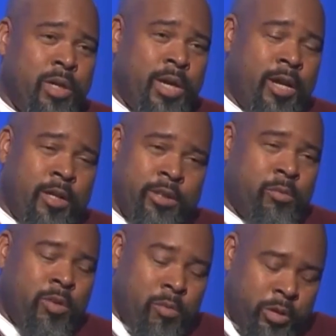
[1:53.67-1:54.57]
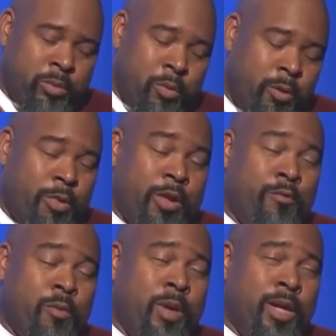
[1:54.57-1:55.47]
And also the most important thing
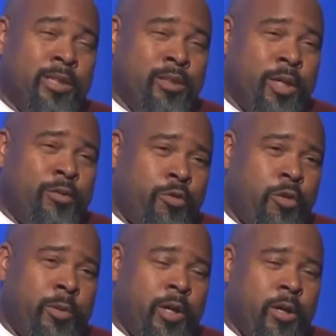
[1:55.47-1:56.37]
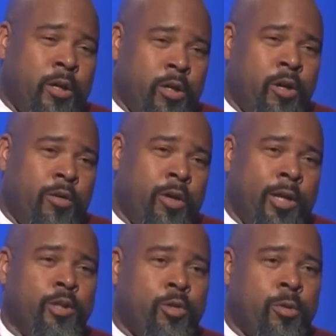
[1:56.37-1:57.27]
for me is transforming our current
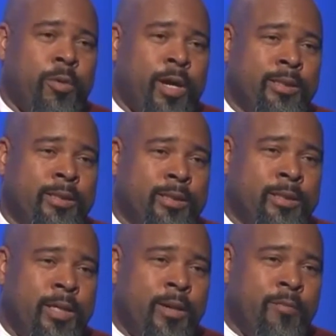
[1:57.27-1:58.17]
electoral processes,